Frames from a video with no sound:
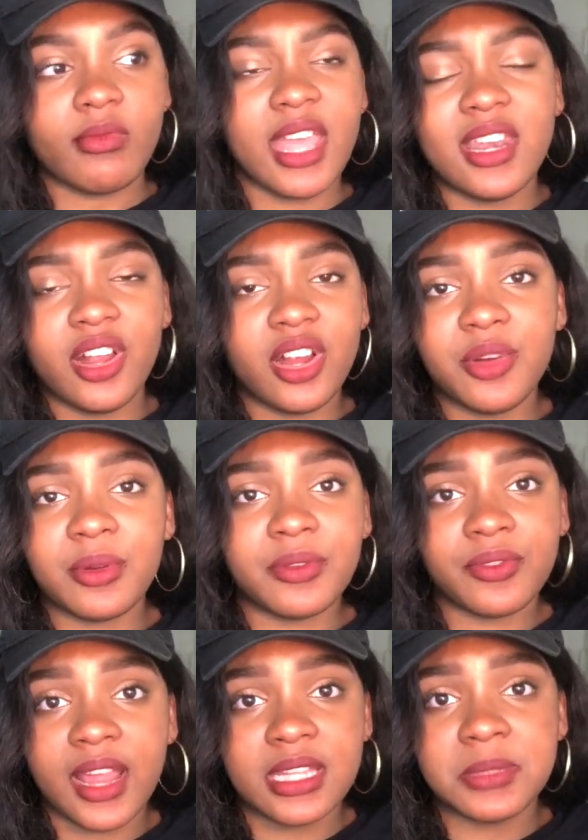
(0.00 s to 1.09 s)
and her were
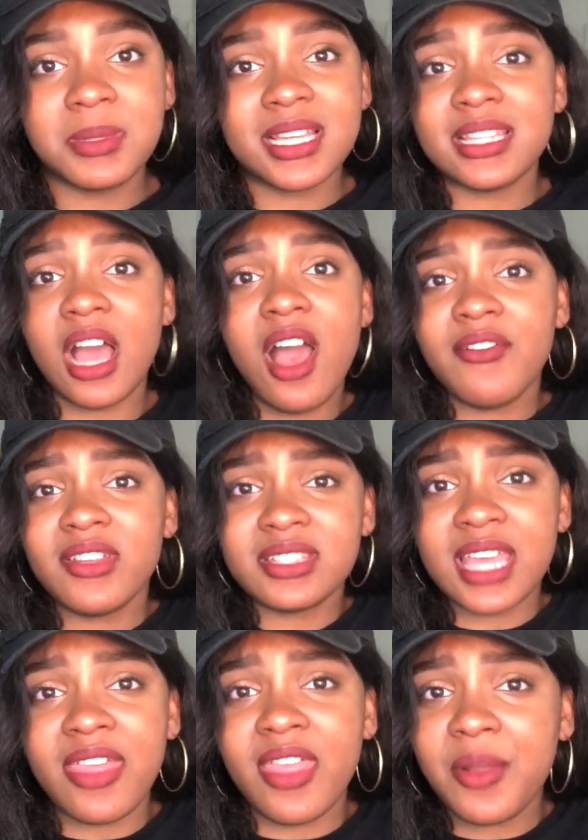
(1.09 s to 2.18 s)
friends because
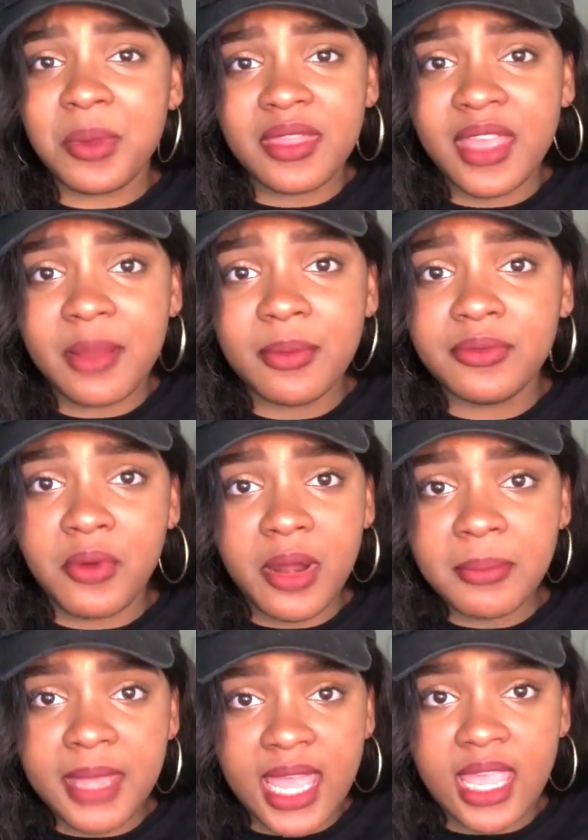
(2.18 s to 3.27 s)
obviously they were there before
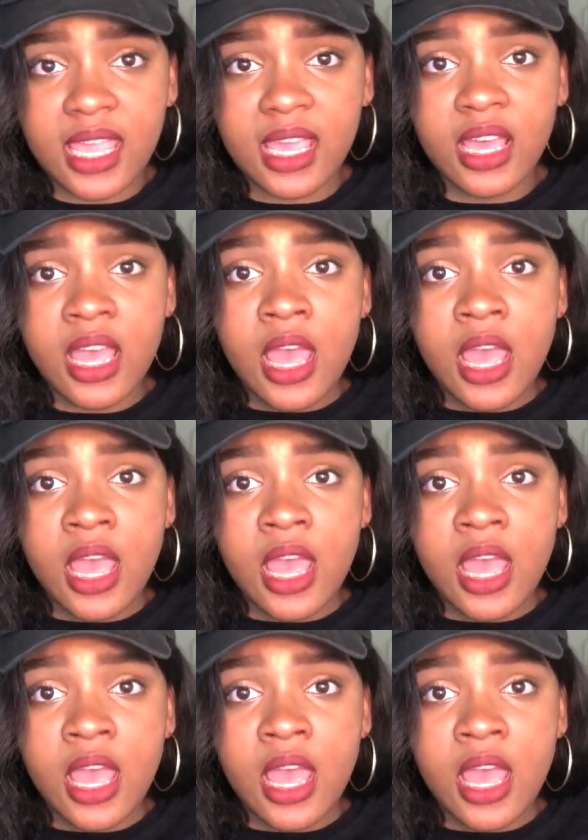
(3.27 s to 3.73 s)
me.